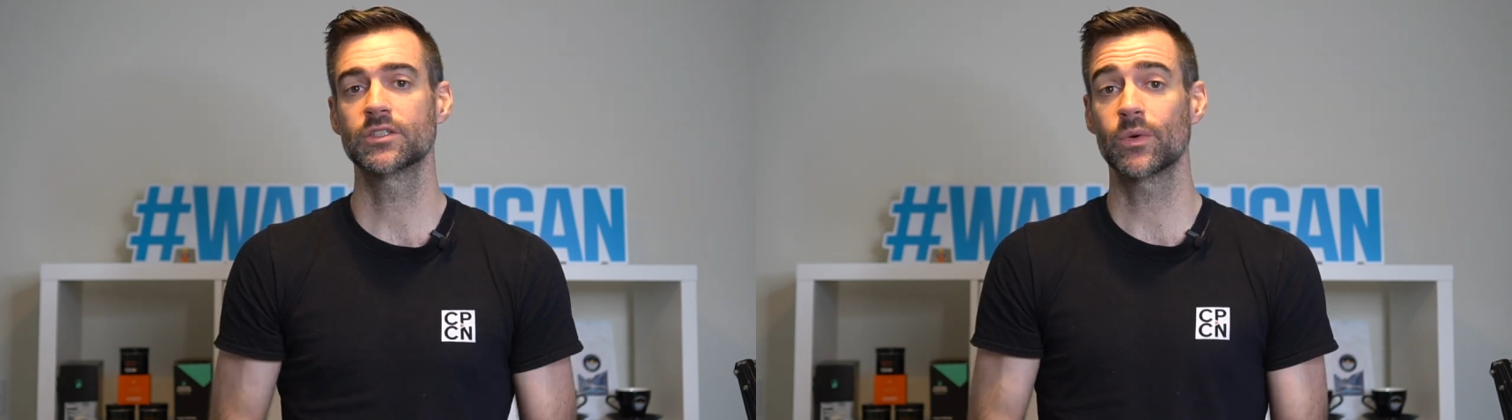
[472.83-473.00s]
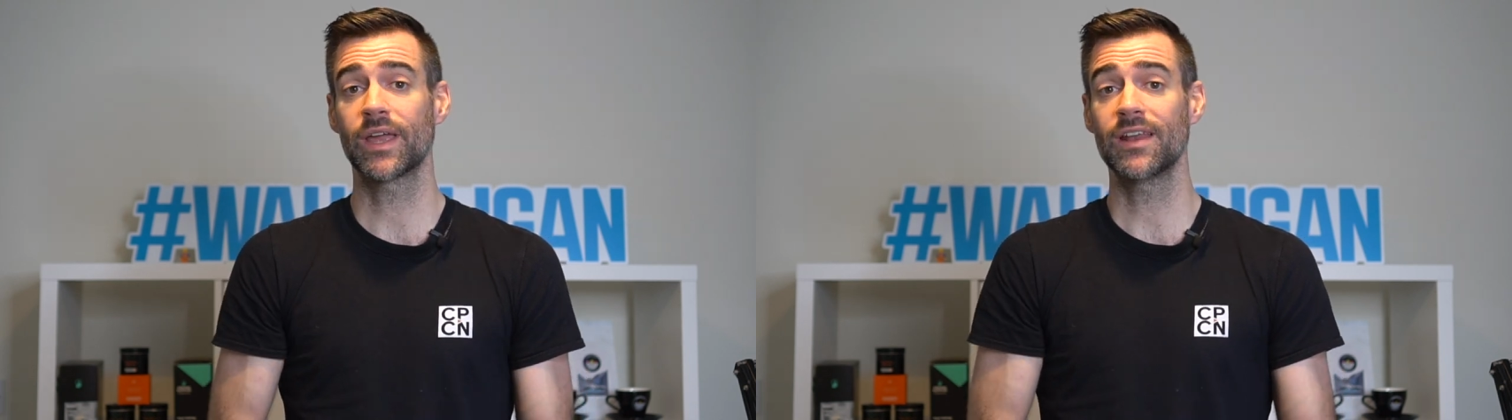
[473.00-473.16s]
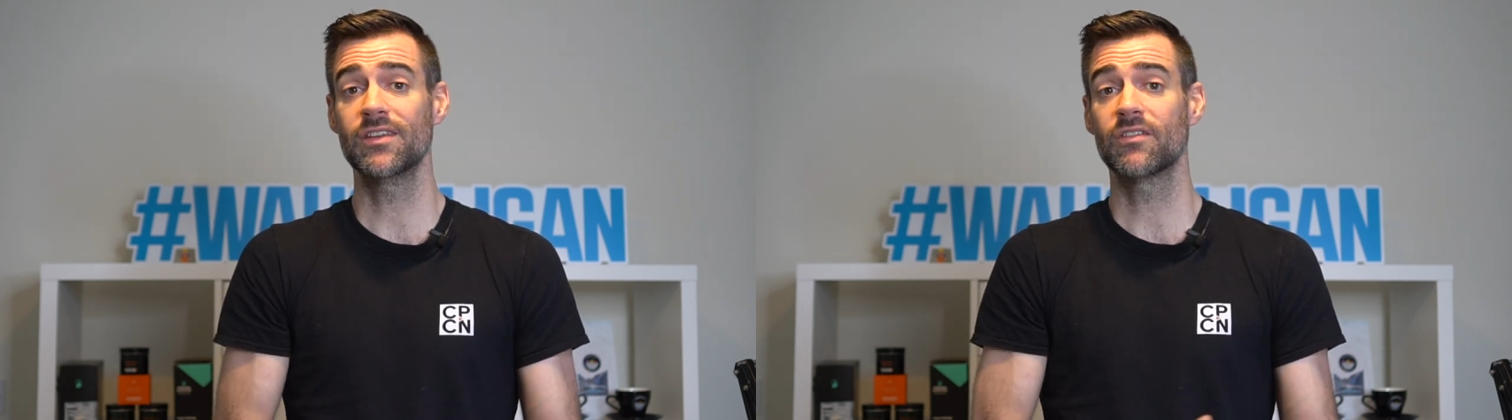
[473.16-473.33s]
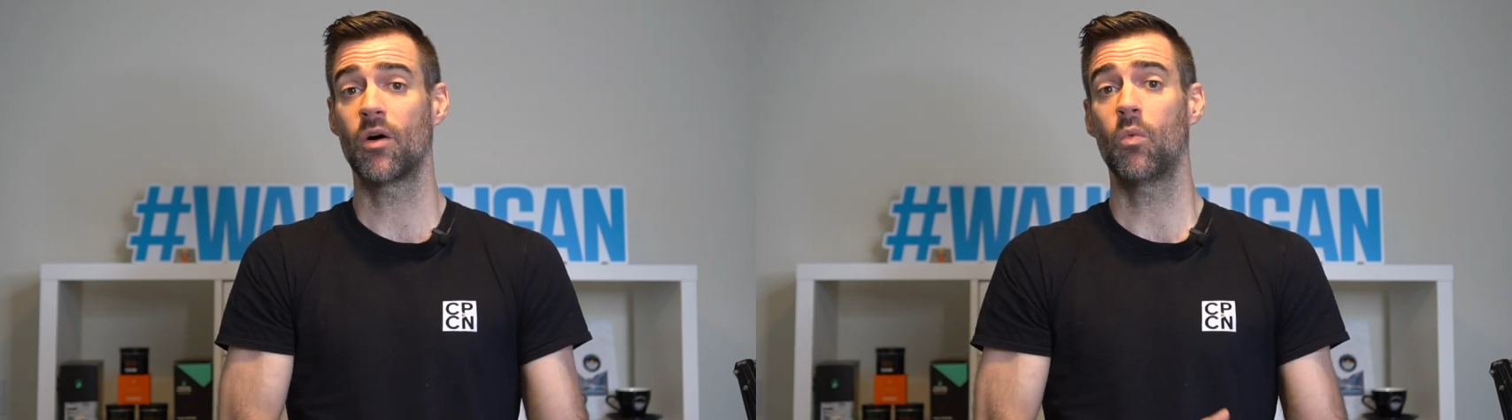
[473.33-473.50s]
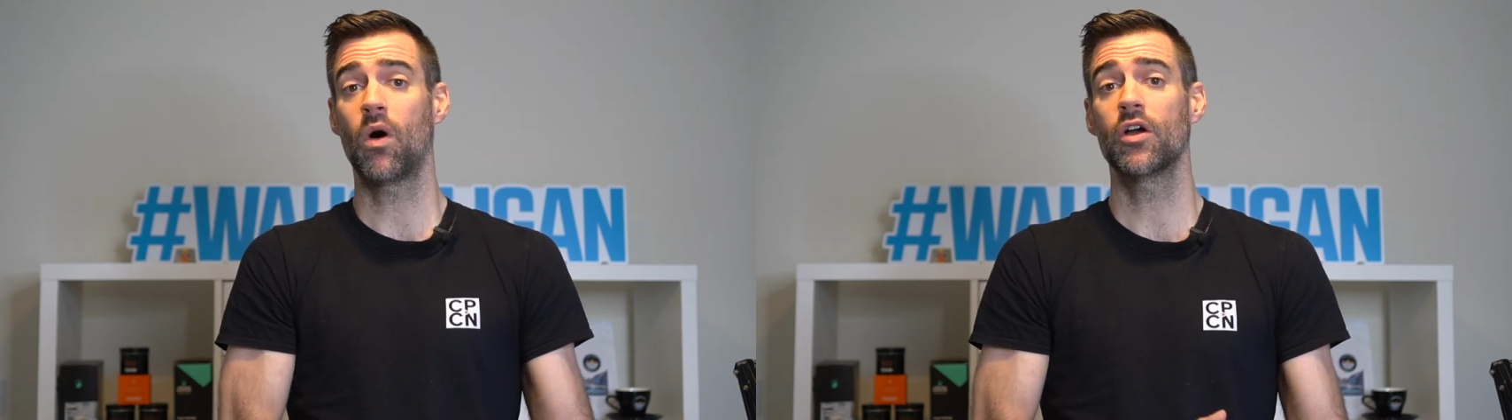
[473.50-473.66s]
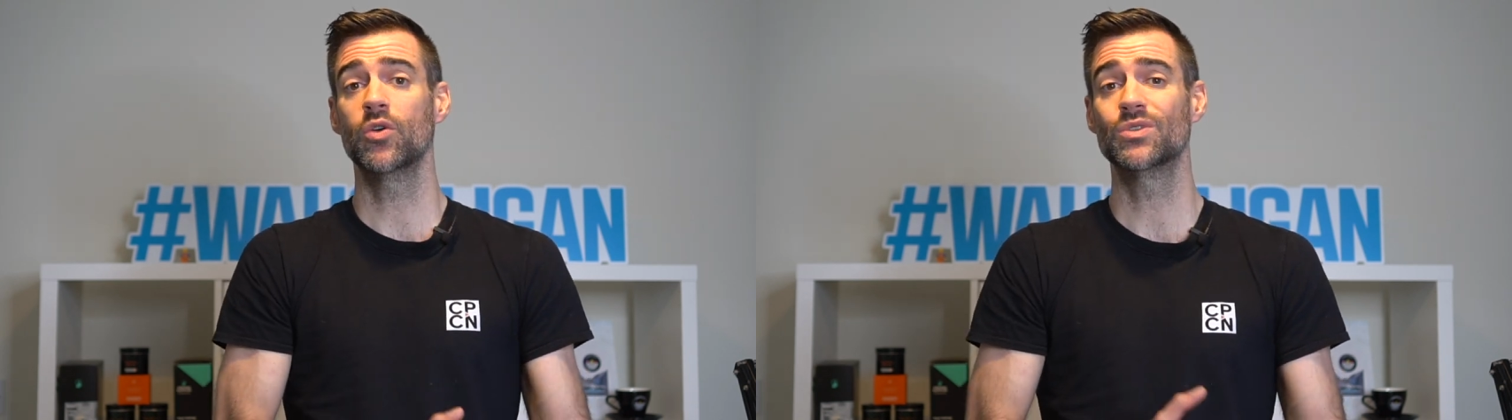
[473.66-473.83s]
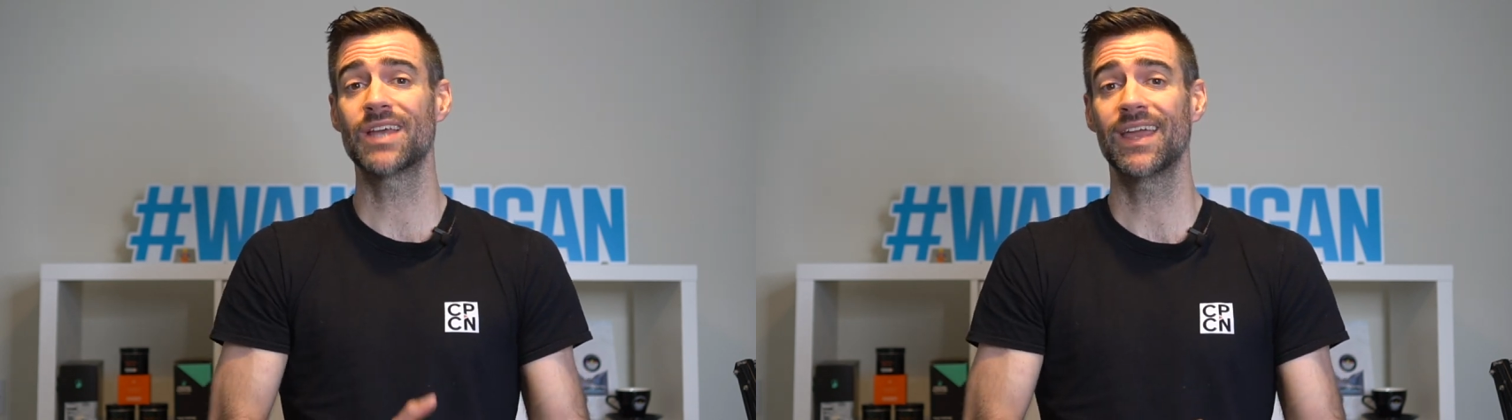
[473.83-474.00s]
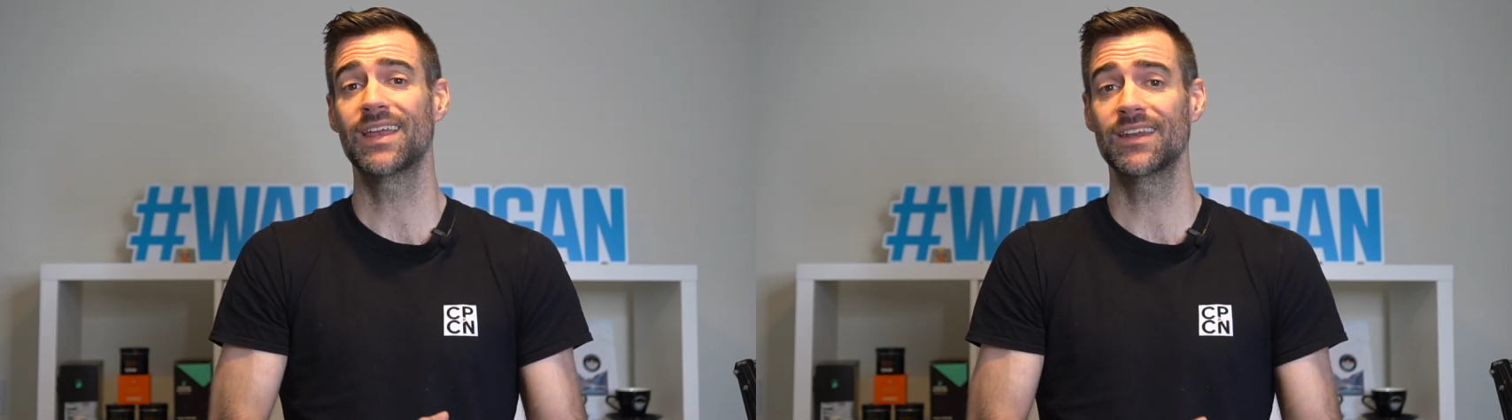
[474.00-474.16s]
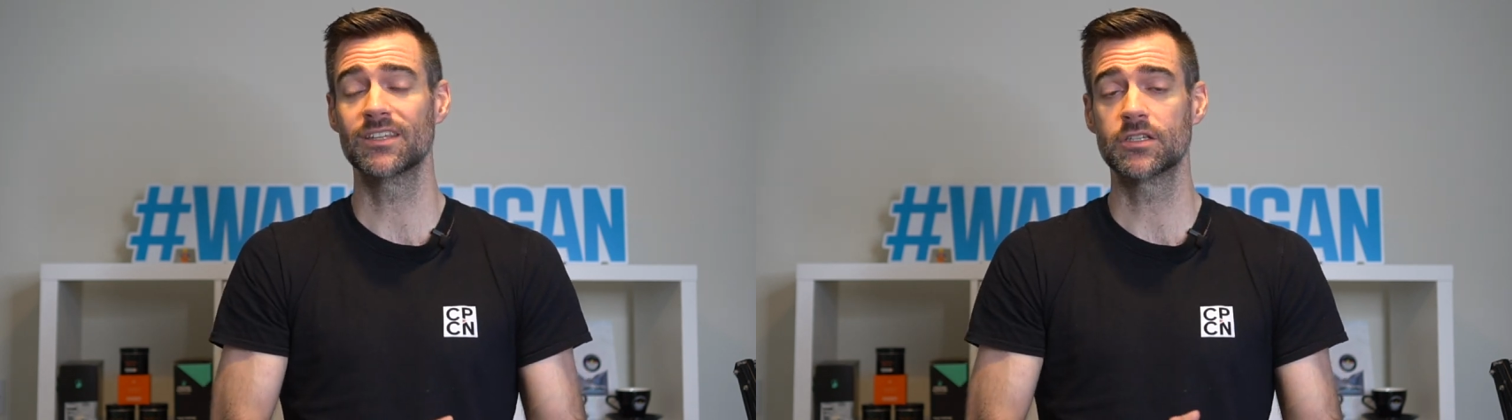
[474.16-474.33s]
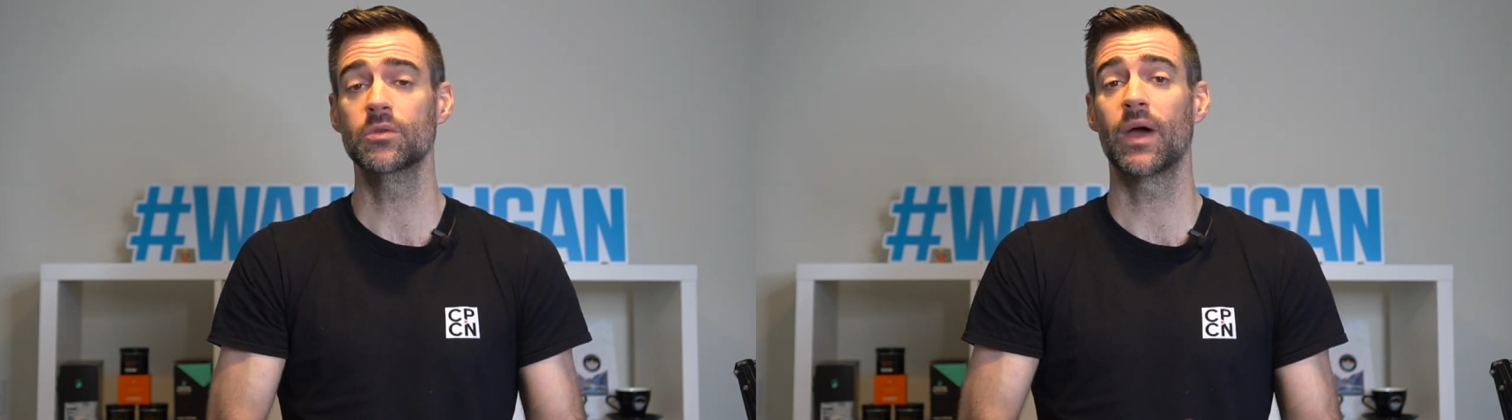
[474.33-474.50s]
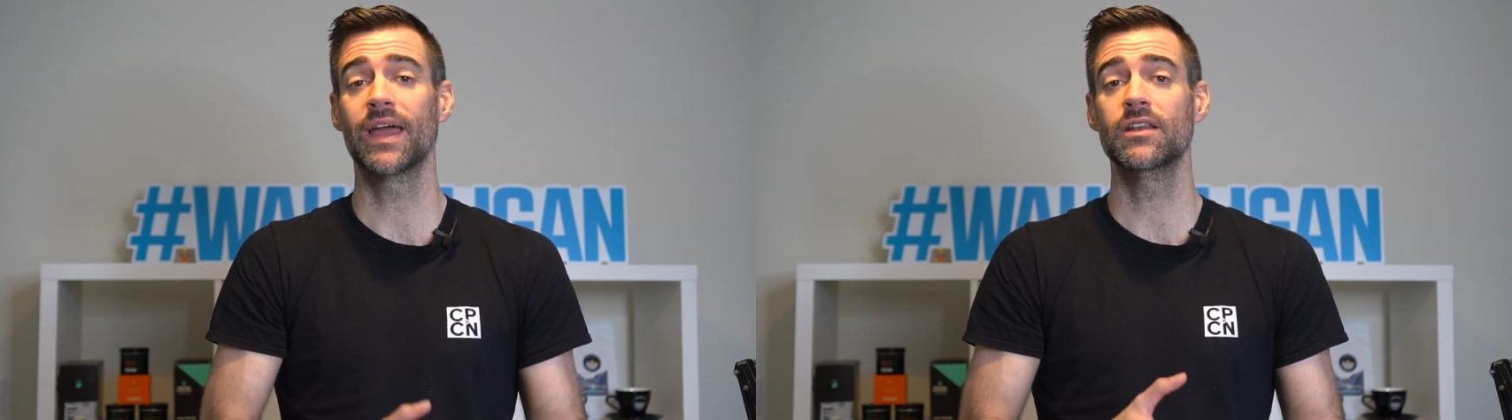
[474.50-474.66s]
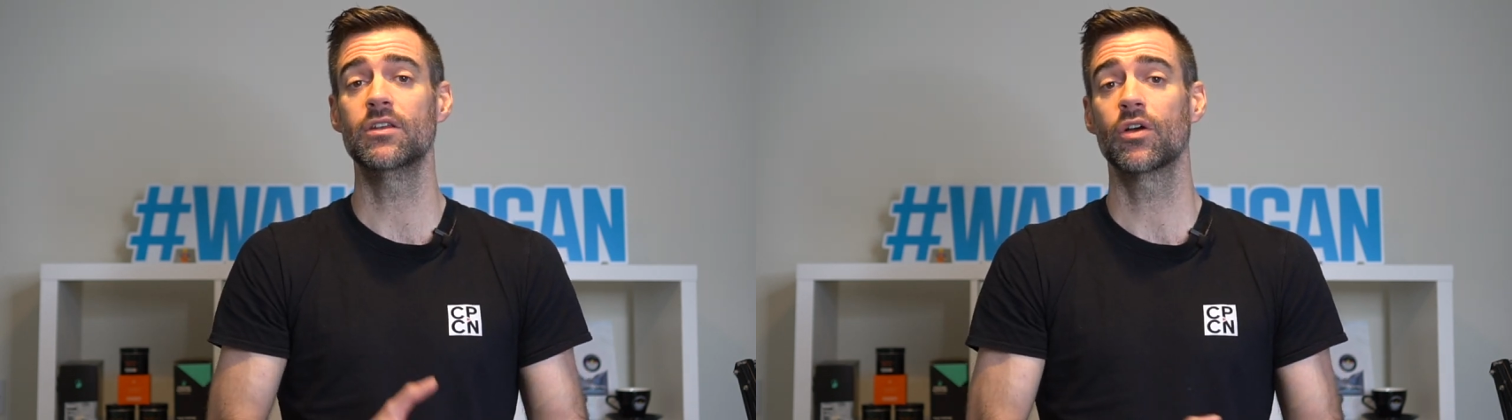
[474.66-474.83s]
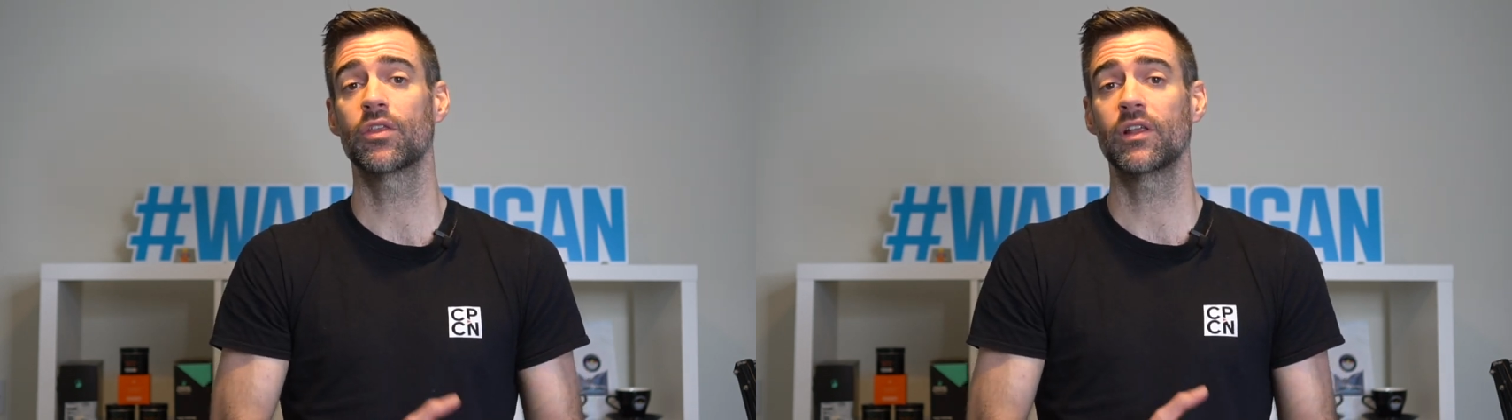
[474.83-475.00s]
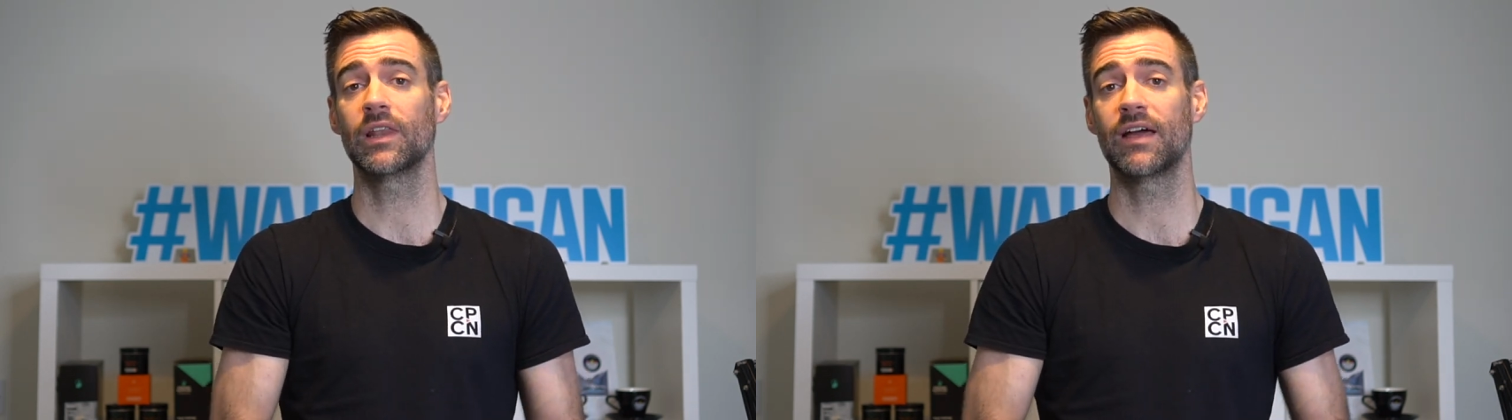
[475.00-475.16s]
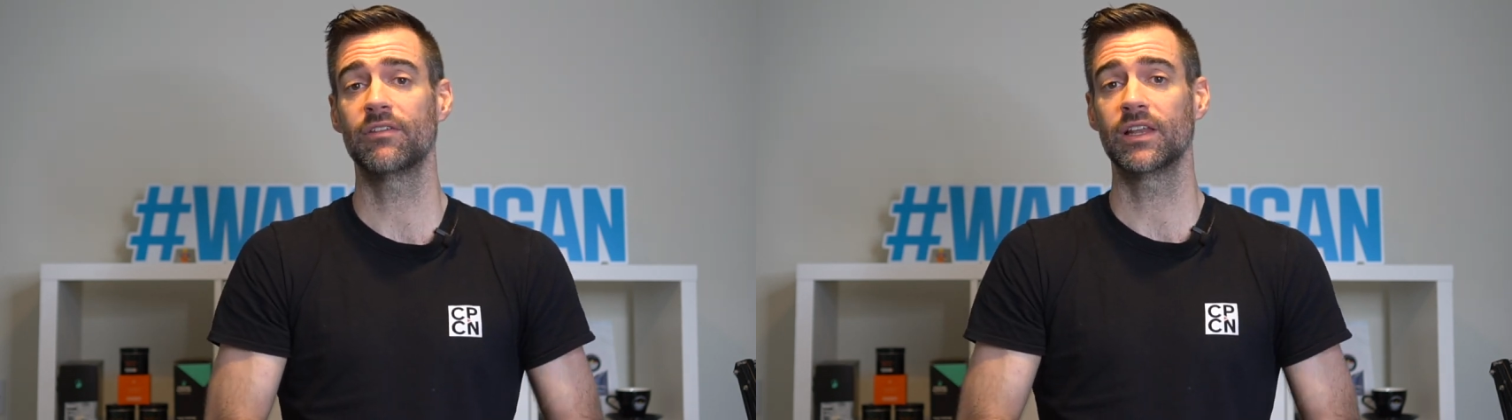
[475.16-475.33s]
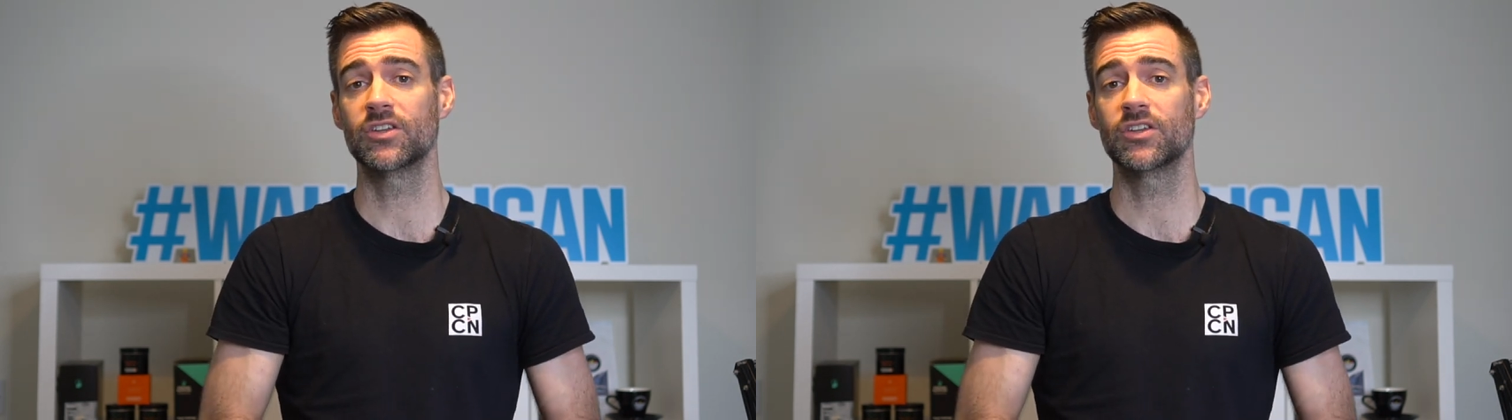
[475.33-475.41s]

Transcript: So again, you've got Wahoo taking it to another level,